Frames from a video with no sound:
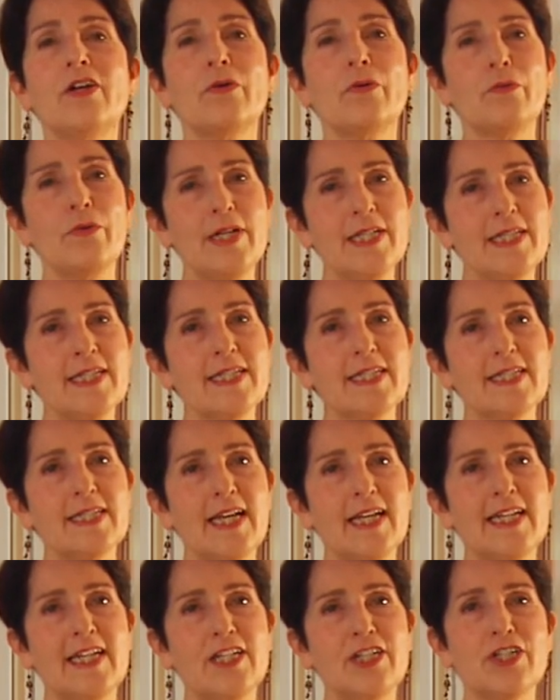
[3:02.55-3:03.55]
Recent
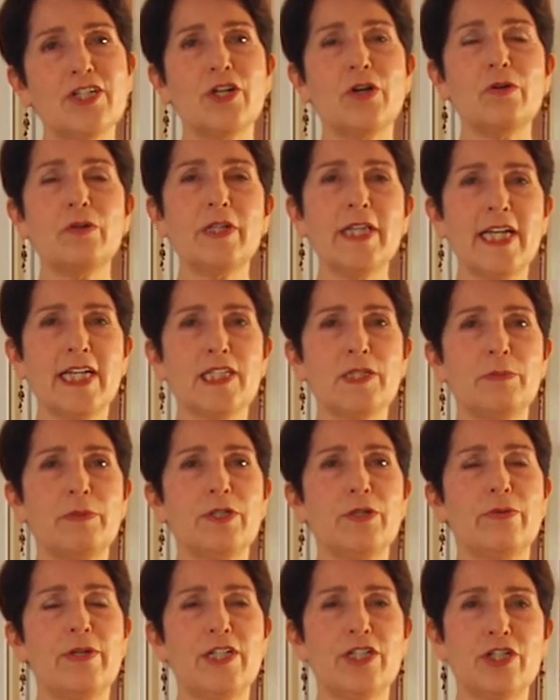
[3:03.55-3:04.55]
studies show links
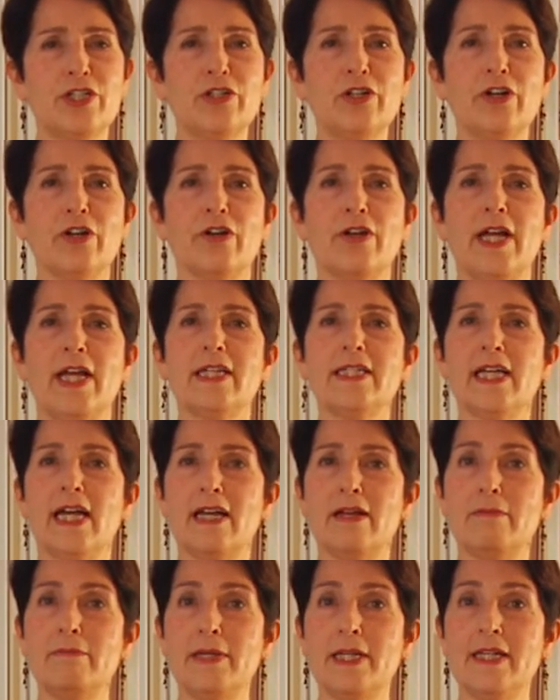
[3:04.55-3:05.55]
between sugar and
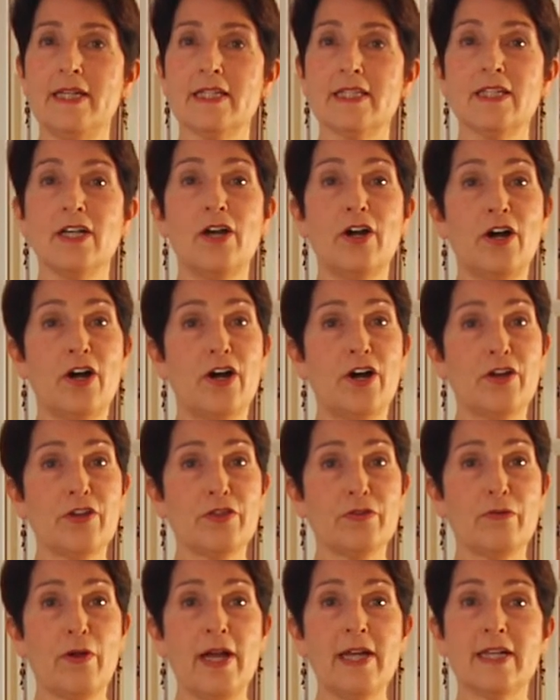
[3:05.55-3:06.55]
diabetes,
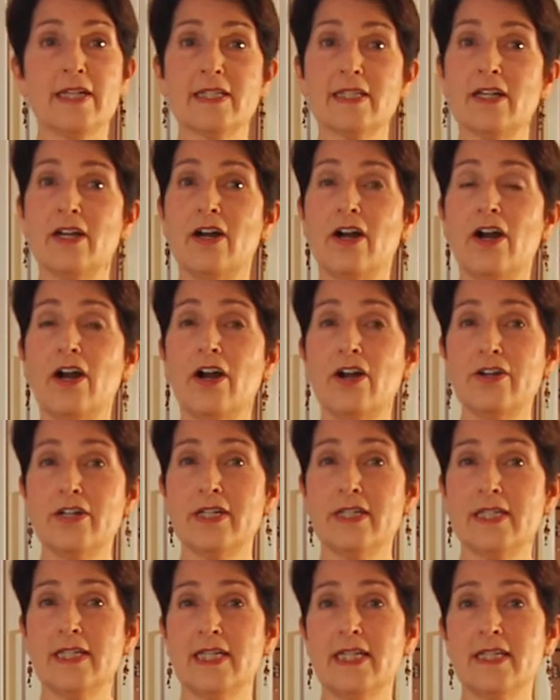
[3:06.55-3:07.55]
arthritis, heart
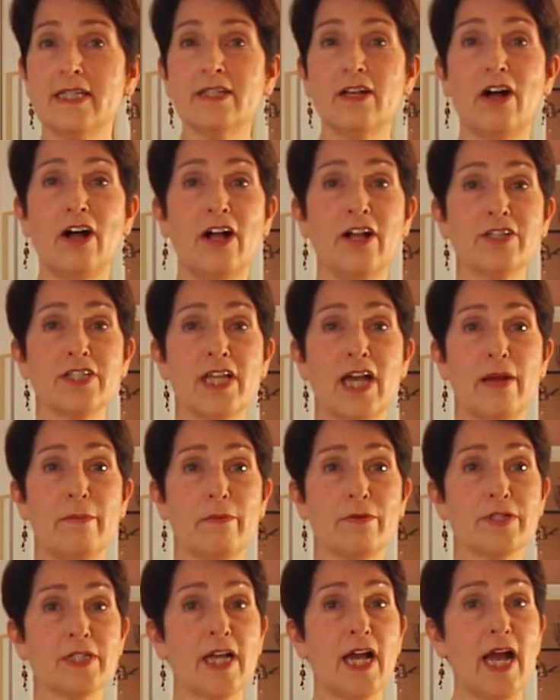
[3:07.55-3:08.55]
disease,
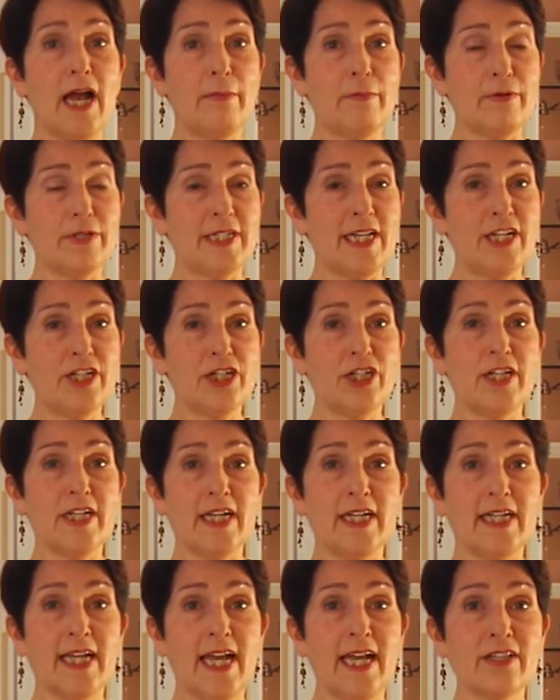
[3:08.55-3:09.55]
Alzheimer's, hypertension,
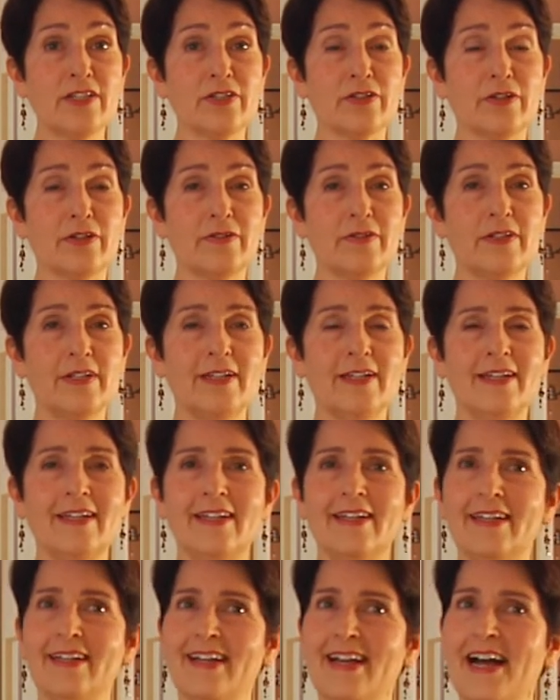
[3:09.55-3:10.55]
and cancer.
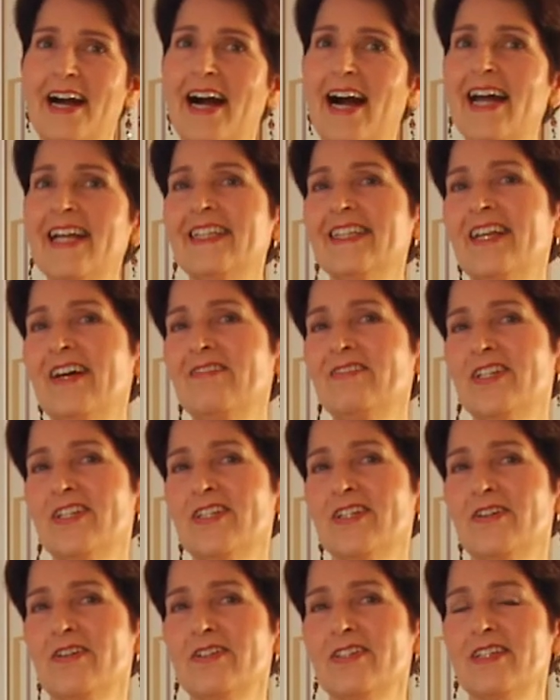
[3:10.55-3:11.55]
I love
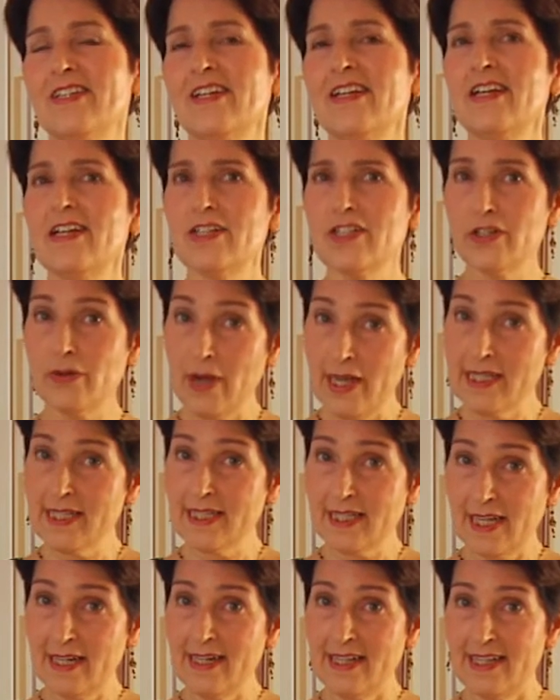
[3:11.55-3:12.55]
desserts, so I
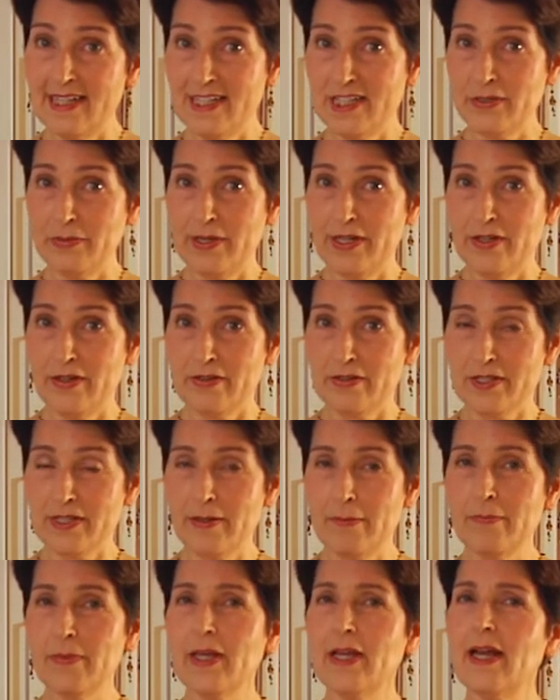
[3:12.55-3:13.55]
study these sweeteners.
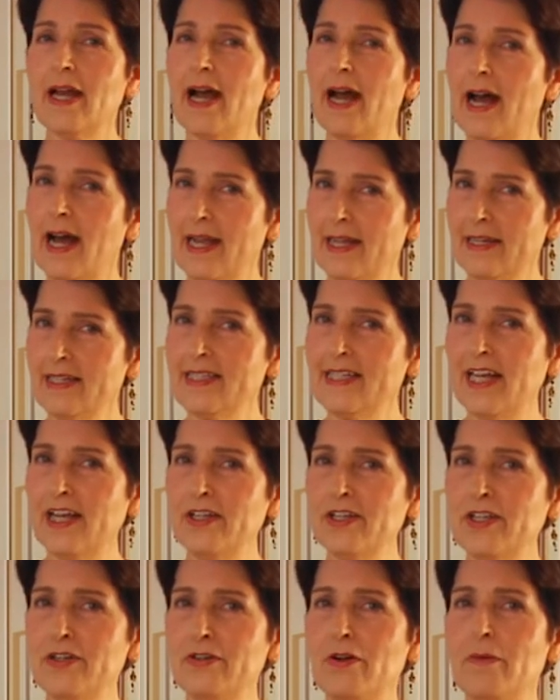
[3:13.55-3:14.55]
I can
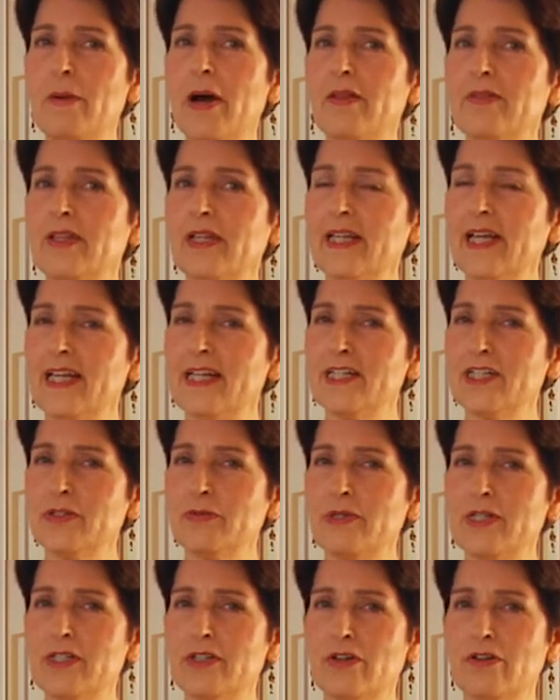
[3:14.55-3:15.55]
tell you about the latest
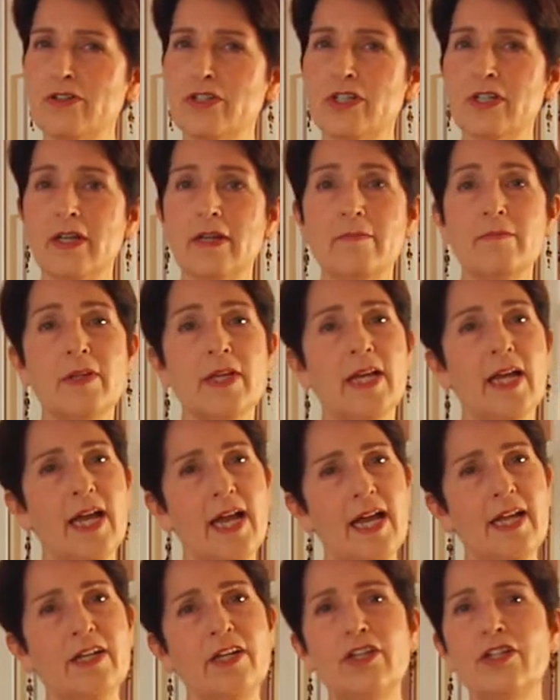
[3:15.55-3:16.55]
research,
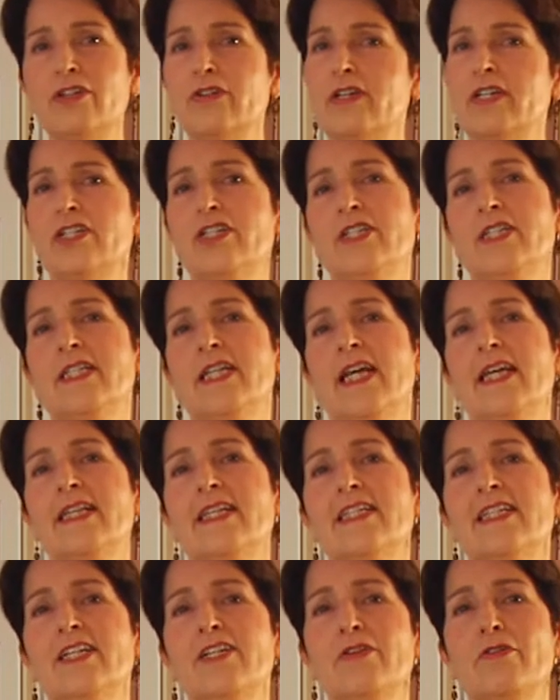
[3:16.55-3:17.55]
and you can just take
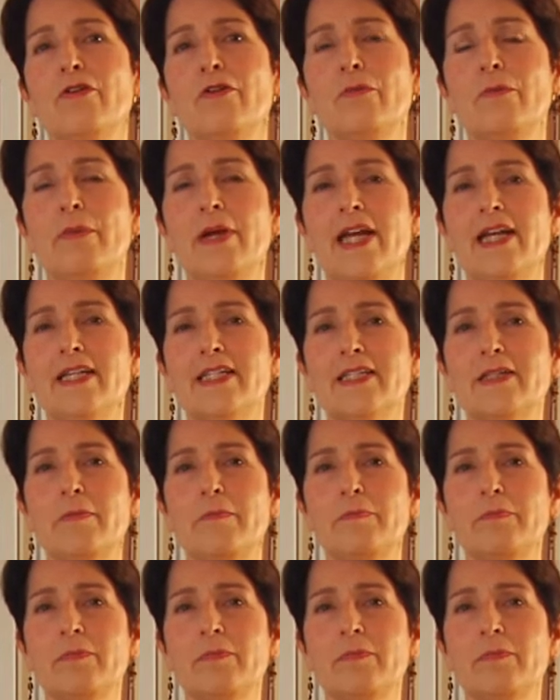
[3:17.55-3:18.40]
this at your own pace.